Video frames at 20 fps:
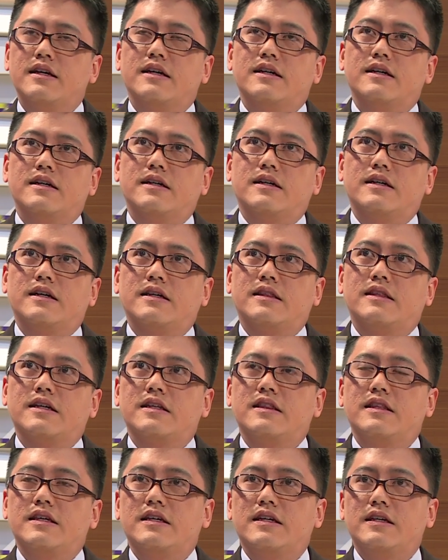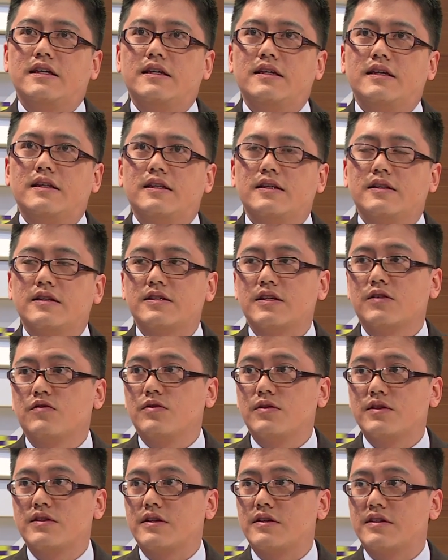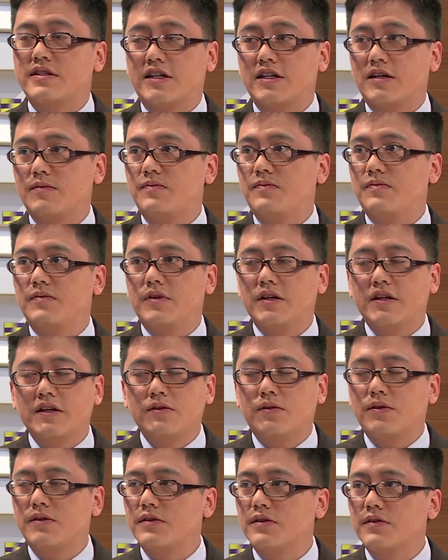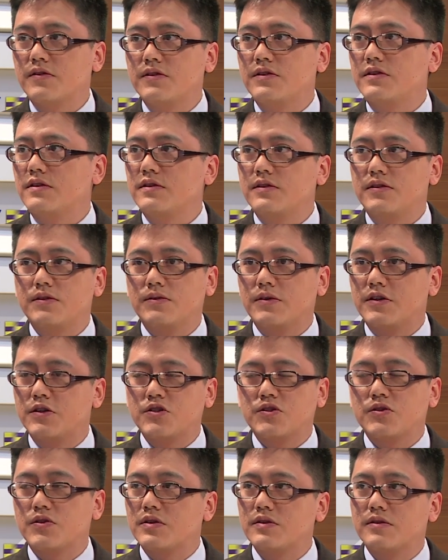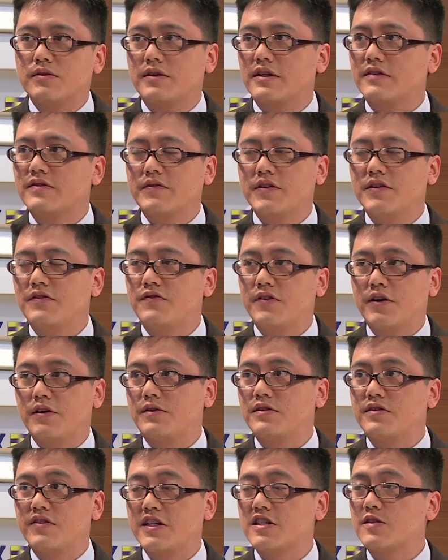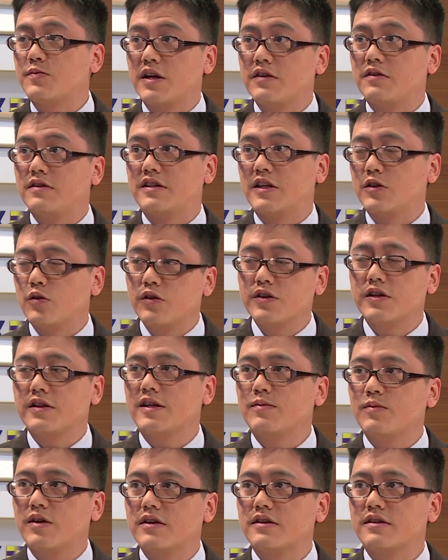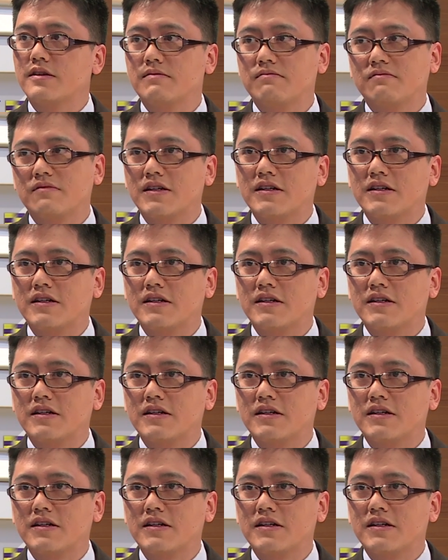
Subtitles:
I think the listing rules they're set up in order to ensure a very fair, transparent, and orderly market.